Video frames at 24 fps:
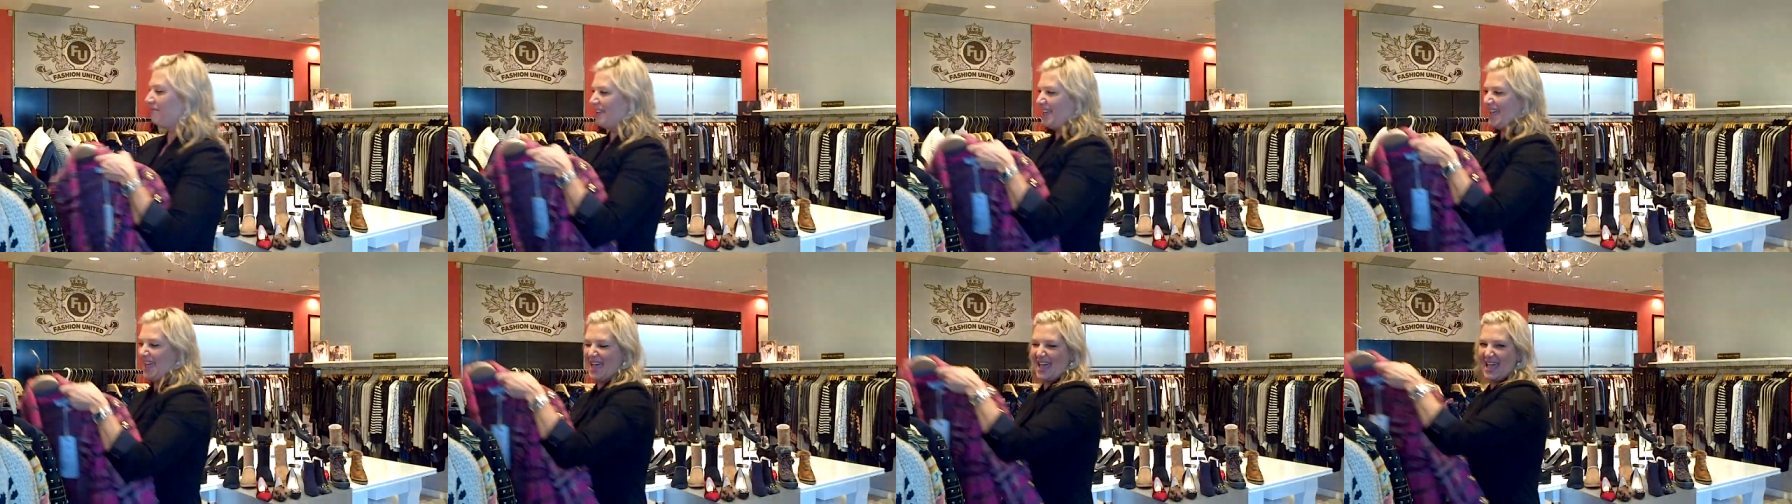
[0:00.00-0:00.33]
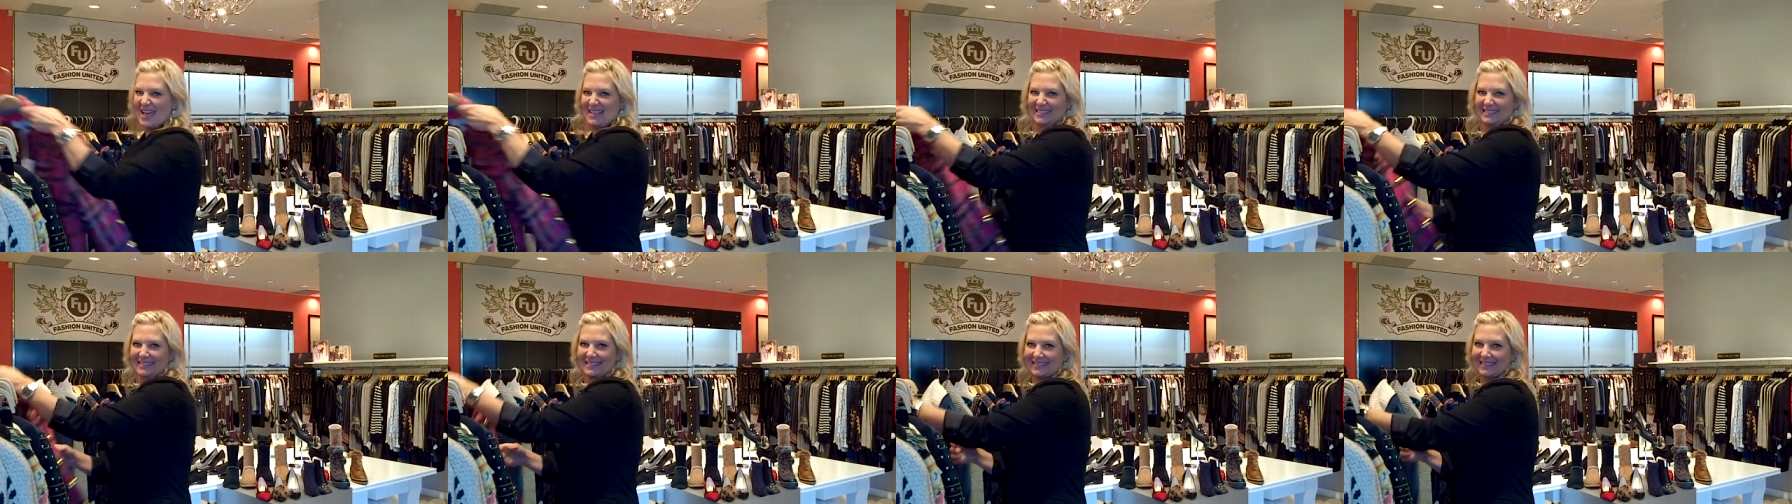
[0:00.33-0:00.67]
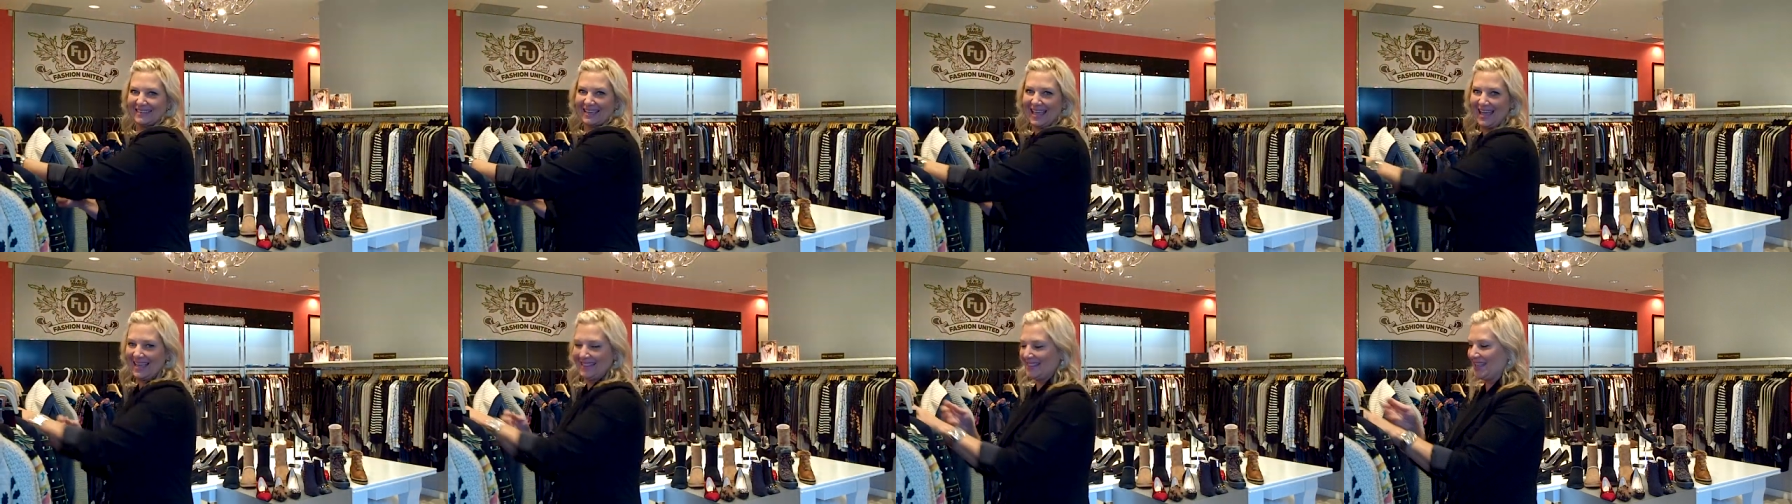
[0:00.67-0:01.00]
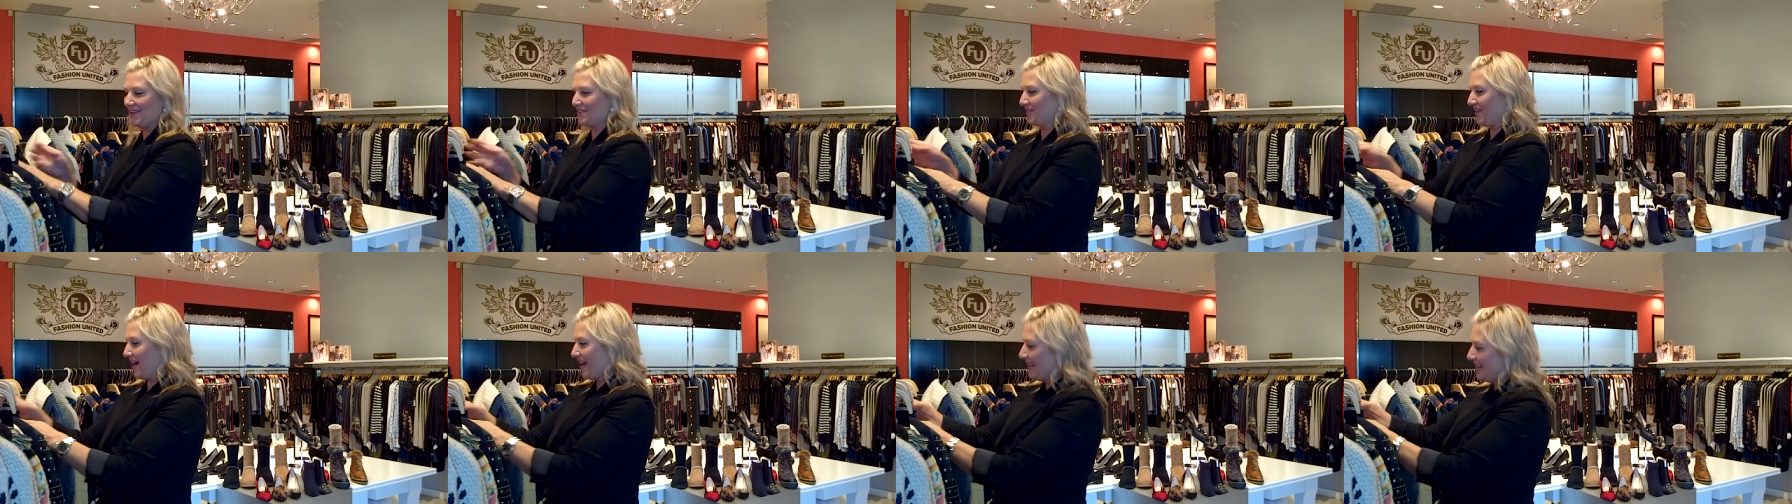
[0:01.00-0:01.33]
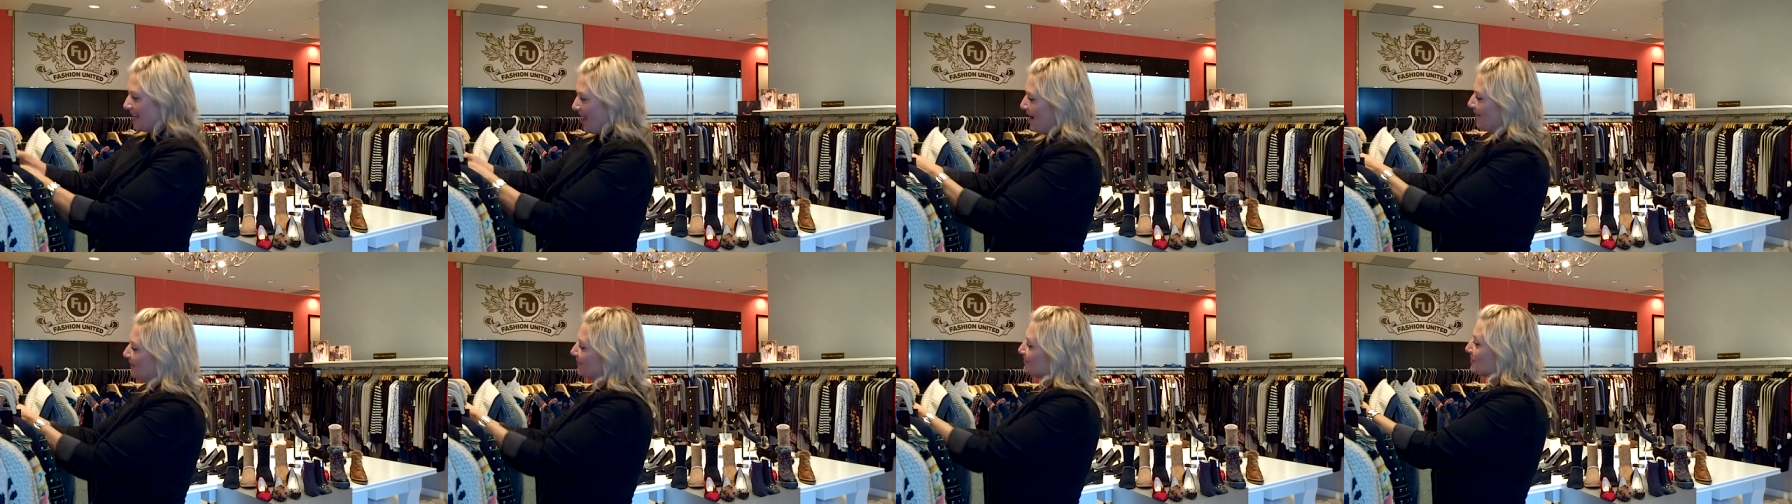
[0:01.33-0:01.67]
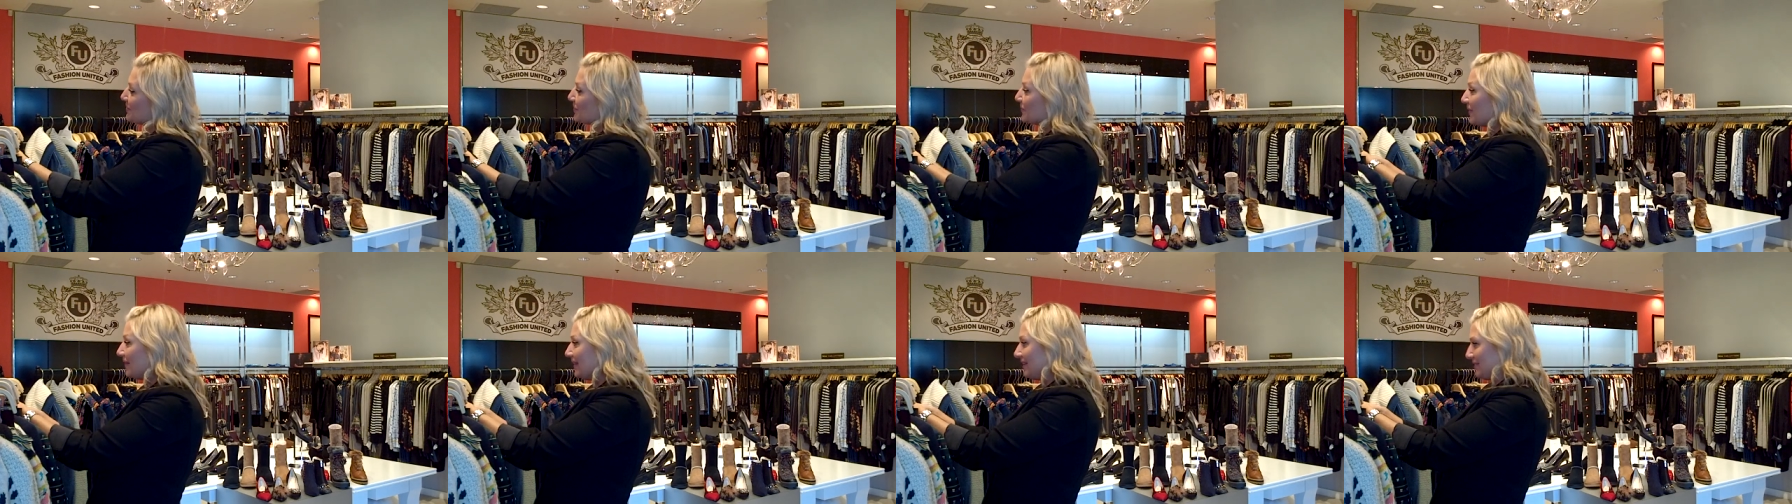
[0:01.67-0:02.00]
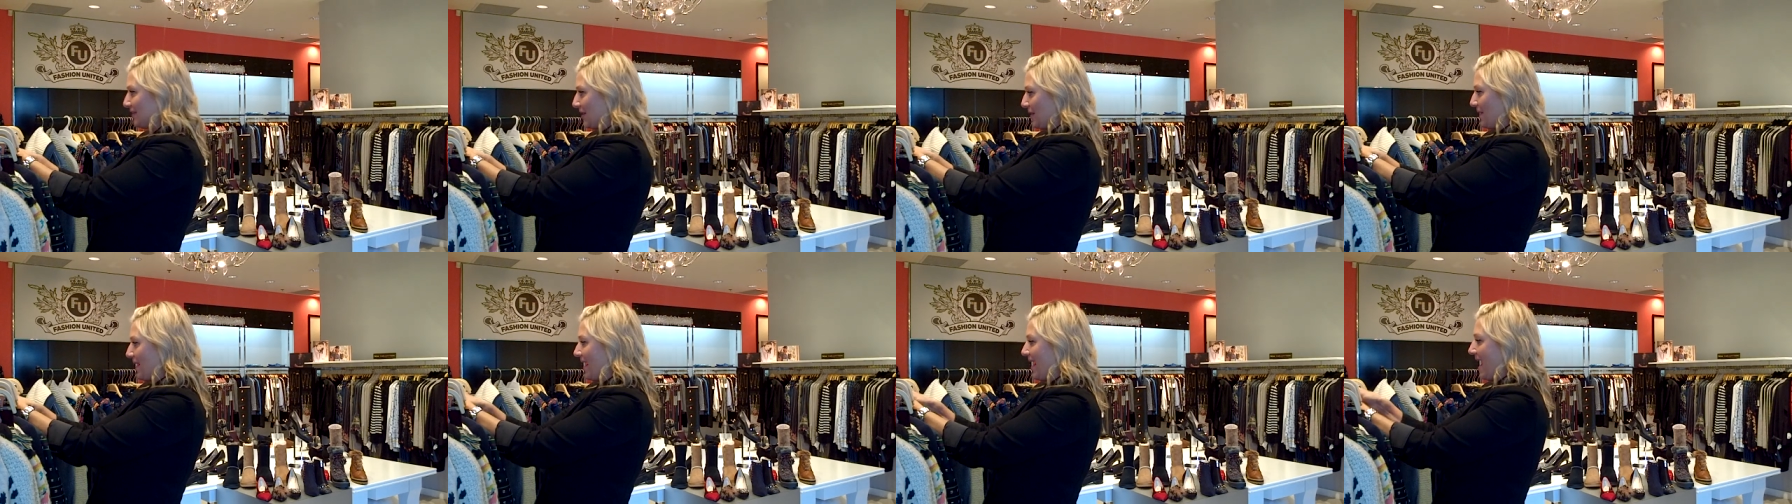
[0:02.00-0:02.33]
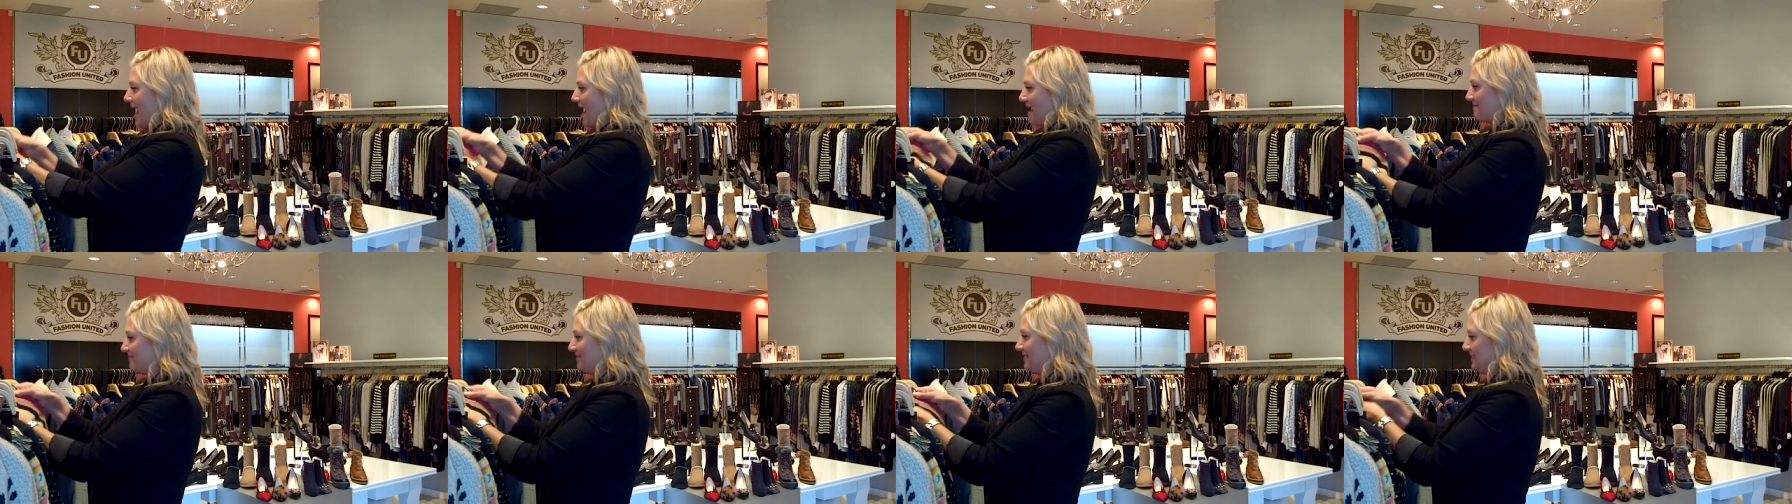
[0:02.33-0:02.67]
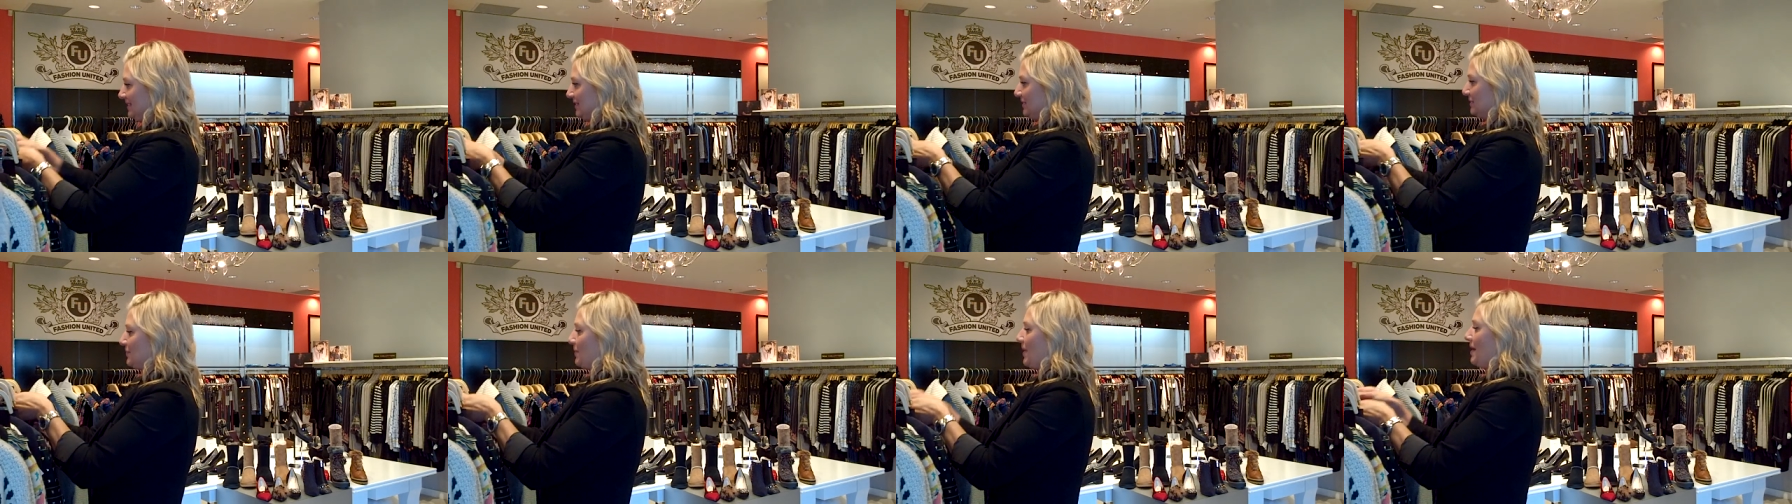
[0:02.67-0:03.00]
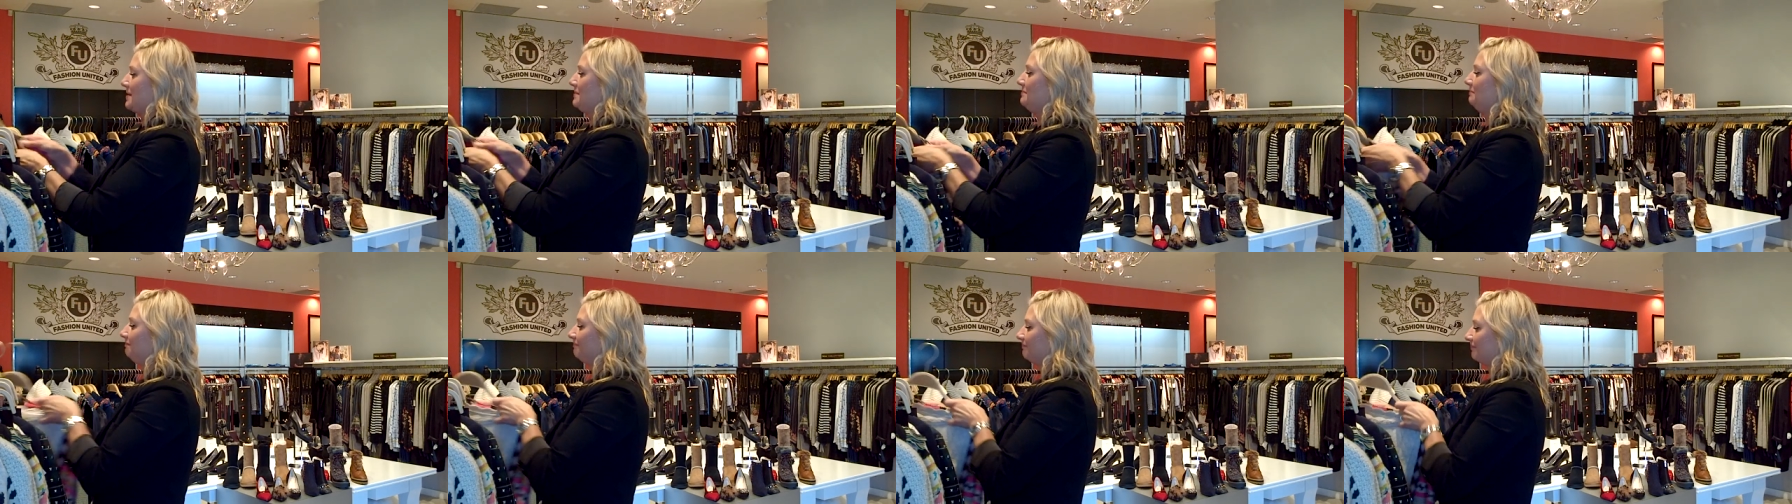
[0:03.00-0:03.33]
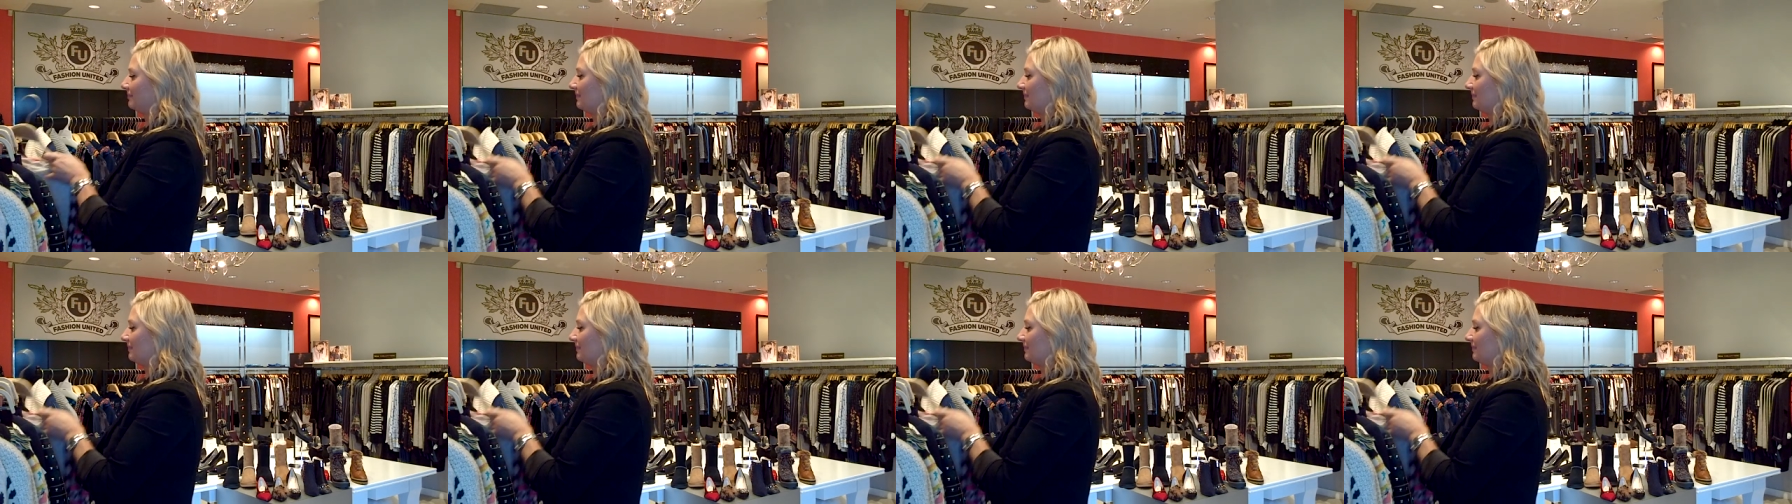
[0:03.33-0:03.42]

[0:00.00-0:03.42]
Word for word: it! And then right now in the window, I have this one.